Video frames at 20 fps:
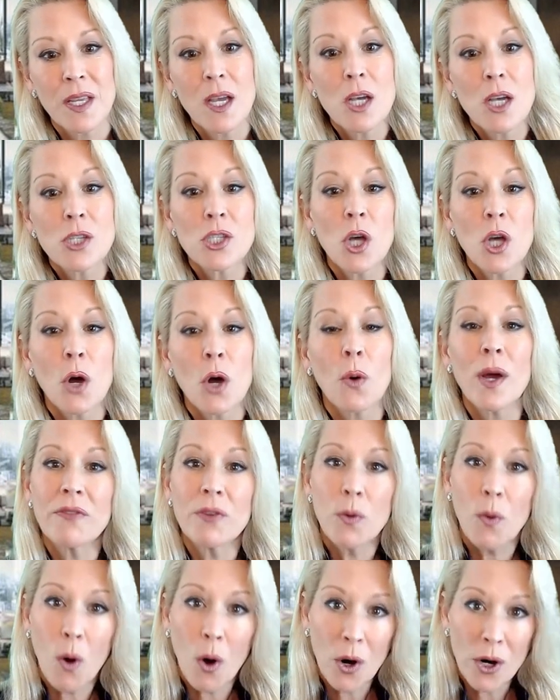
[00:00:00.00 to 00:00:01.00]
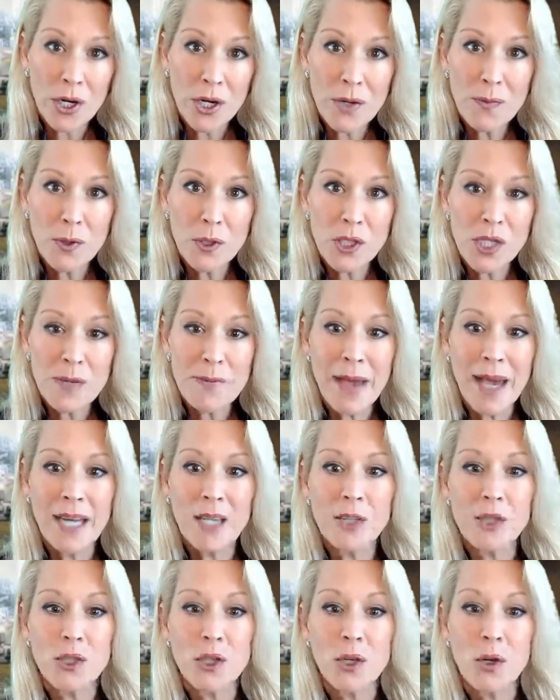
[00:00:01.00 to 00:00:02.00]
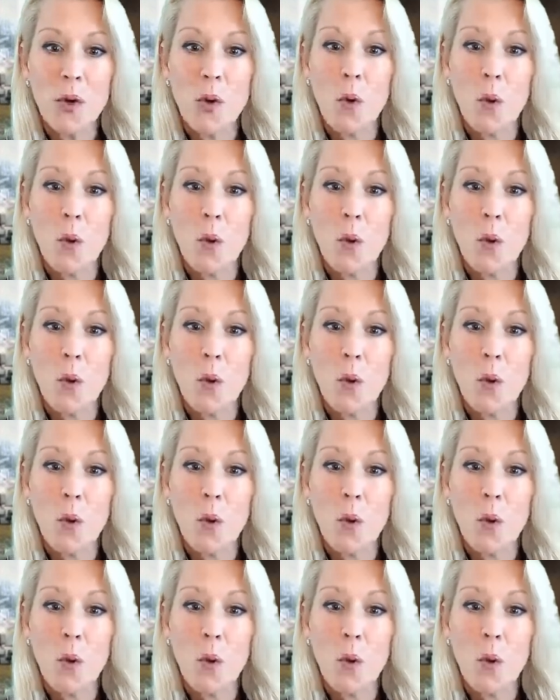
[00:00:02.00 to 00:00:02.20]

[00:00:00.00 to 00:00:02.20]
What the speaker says: So if you are an emerging manager